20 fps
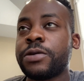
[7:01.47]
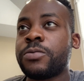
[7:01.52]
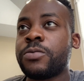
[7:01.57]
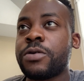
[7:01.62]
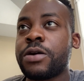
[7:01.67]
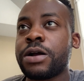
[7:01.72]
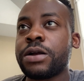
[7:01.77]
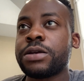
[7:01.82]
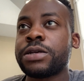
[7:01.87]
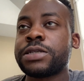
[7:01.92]

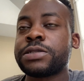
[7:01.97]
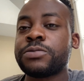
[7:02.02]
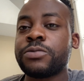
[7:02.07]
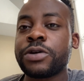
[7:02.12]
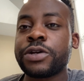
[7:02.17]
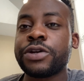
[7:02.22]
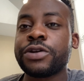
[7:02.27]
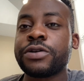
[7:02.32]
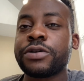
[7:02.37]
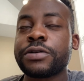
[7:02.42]
want is
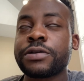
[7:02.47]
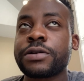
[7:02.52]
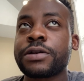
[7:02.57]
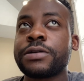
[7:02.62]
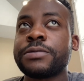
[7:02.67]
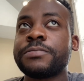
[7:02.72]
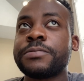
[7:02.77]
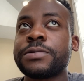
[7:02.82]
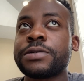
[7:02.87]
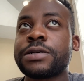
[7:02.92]
what you're going to
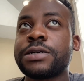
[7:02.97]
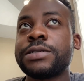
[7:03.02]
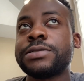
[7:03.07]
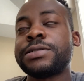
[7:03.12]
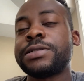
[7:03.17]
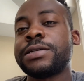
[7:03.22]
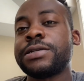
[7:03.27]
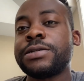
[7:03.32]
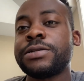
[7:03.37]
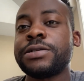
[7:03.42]
con
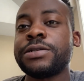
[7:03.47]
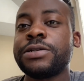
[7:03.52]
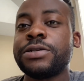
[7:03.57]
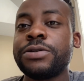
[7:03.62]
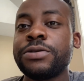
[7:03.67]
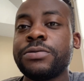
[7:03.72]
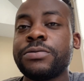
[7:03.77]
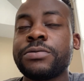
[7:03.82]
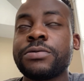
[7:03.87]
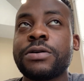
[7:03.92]
continually
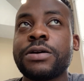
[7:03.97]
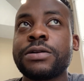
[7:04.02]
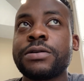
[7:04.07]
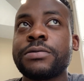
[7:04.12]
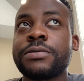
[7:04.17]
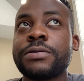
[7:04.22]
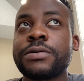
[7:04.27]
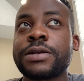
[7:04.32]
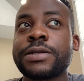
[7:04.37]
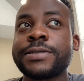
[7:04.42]
do on
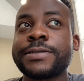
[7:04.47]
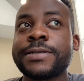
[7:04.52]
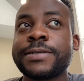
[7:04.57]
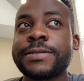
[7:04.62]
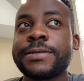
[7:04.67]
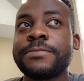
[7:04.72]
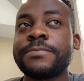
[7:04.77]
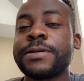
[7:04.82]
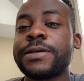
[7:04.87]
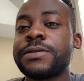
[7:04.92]
a
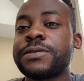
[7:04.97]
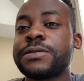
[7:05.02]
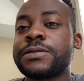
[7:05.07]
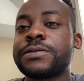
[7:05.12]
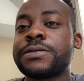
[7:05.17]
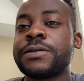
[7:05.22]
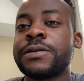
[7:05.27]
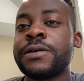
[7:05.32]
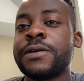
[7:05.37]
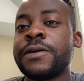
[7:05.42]
consistent
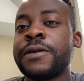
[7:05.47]
basis